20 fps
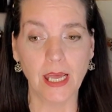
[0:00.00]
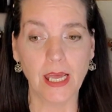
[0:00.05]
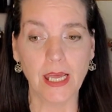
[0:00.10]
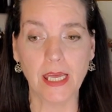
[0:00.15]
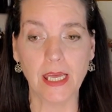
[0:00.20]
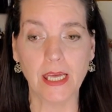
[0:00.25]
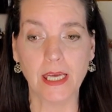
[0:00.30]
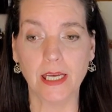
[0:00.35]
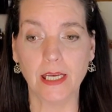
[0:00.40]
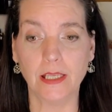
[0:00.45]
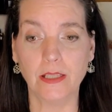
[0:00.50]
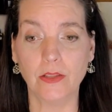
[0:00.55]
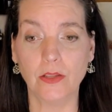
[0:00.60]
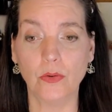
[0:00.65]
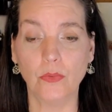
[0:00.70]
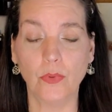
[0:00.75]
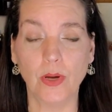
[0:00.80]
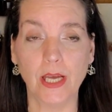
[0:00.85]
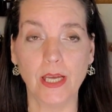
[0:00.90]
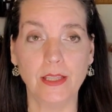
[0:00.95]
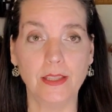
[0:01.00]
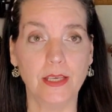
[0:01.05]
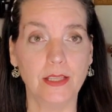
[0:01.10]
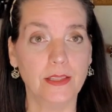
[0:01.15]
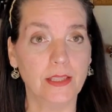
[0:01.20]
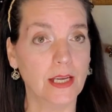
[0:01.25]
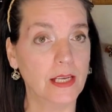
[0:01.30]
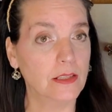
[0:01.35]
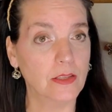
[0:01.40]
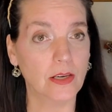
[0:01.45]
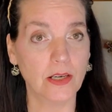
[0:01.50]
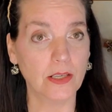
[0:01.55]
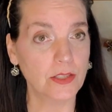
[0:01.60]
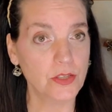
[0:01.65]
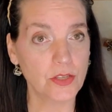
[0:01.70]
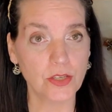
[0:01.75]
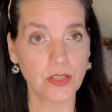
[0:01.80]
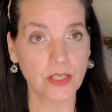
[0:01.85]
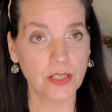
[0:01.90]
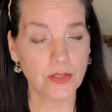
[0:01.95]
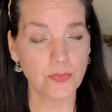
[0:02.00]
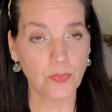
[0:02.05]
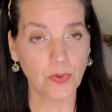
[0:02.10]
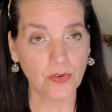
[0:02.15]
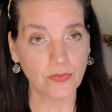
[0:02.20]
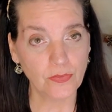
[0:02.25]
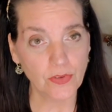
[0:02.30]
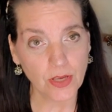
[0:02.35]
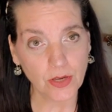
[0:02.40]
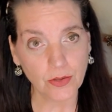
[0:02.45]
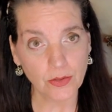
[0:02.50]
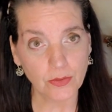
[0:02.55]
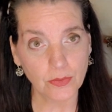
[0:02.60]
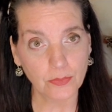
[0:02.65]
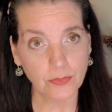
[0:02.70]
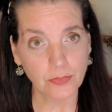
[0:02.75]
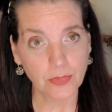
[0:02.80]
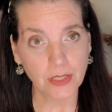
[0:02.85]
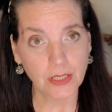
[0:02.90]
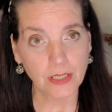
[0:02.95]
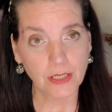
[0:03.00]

and the way that they launched this perfume.